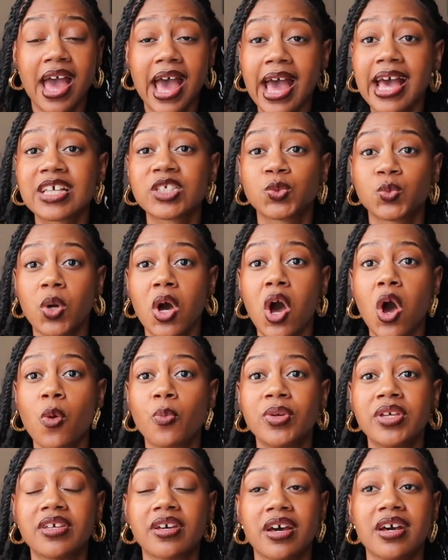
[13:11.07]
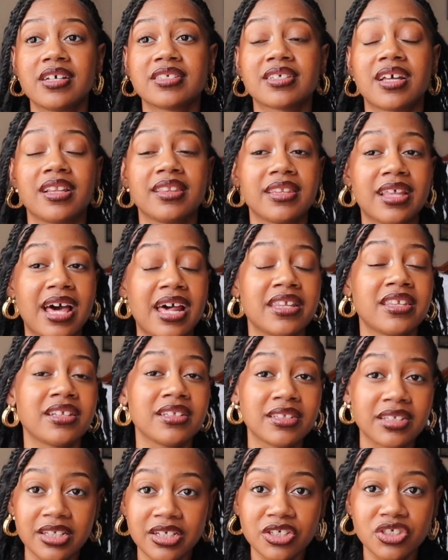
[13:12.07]
as well, because a lot of the
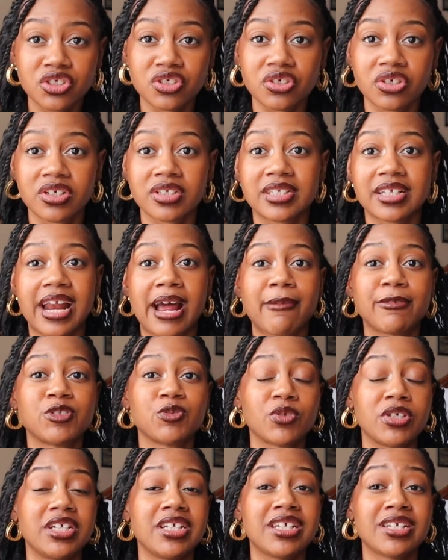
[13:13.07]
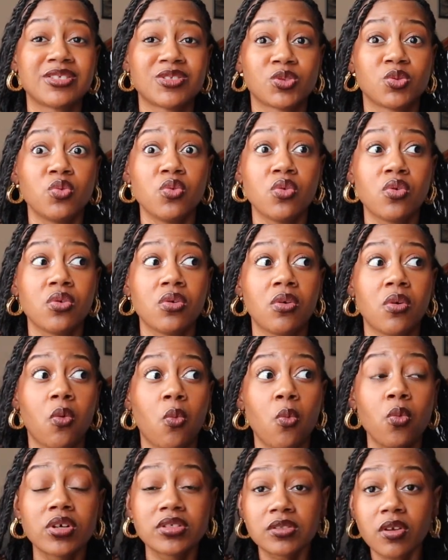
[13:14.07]
literature that I was reading in school
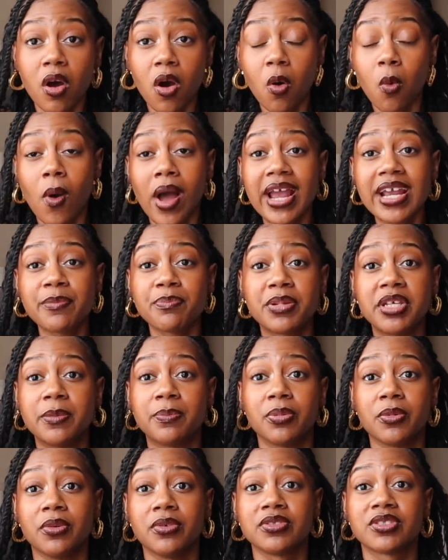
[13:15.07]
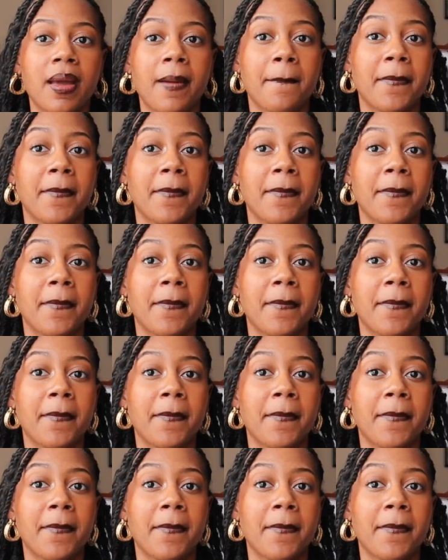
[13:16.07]
was all white people.